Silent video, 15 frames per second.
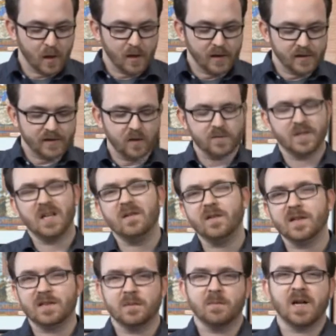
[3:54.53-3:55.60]
So to give
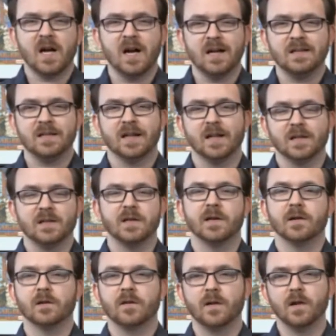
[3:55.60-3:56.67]
us some context
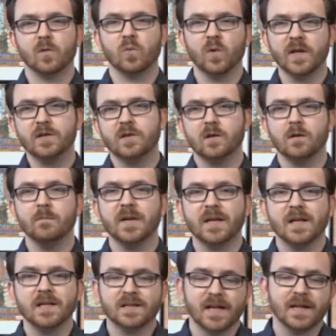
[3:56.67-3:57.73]
here, the original
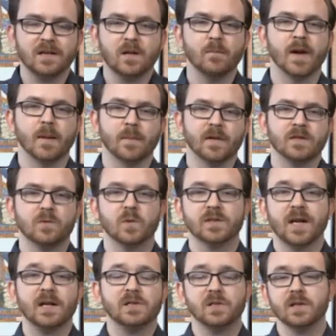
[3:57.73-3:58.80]
Mickey's 10 Commandments was
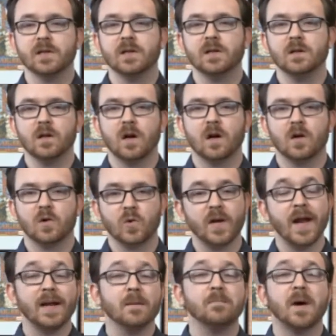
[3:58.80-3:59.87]
actually
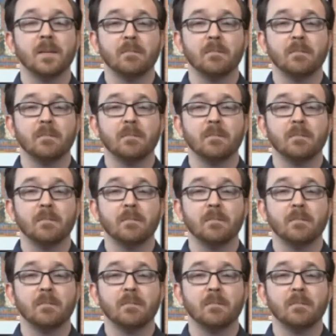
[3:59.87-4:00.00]
created by